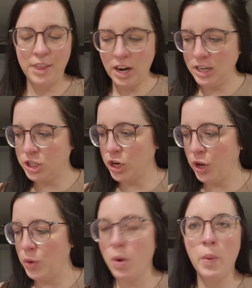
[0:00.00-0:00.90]
Thought I'd
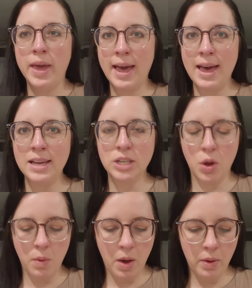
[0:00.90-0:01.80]
show you what we got
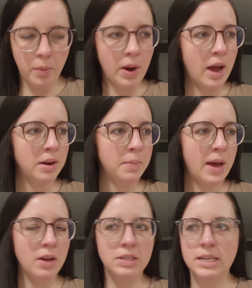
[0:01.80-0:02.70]
while we were out and
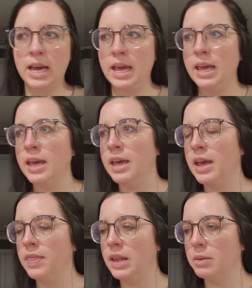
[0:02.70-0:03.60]
about today.
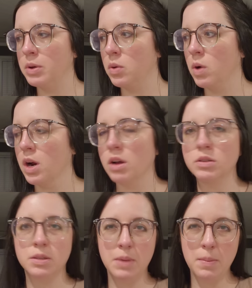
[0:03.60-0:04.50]
And then I'm going to work
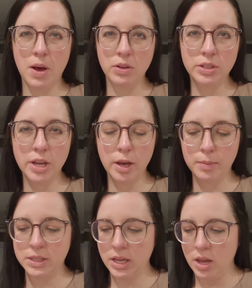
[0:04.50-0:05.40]
on some meatball
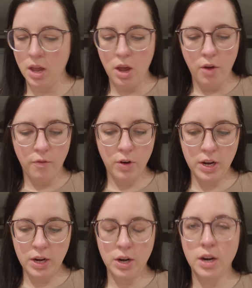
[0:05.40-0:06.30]
subs for
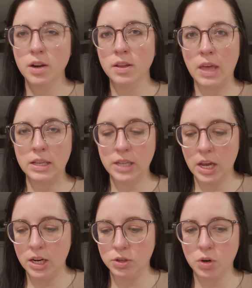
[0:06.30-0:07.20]
dinner. That's
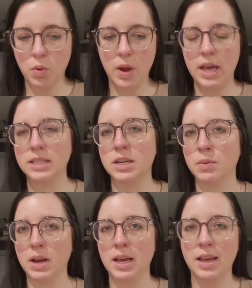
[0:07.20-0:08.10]
Huddy's request.
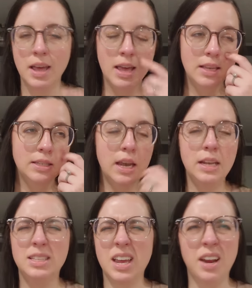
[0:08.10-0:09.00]
And when I, so
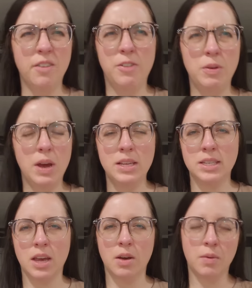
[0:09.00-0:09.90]
he had said it a few
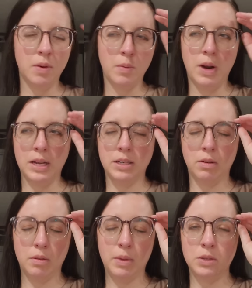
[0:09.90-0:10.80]
days ago. when I
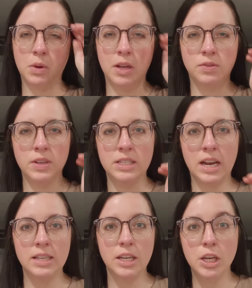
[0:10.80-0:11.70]
told him that's what I was
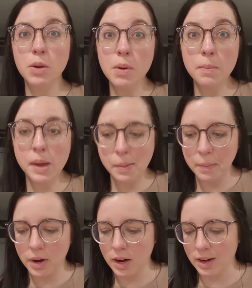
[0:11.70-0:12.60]
fixing, I was like, you
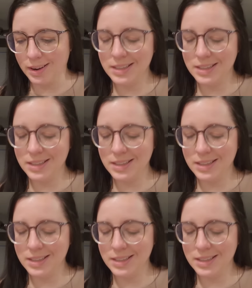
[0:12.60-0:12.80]
remembered.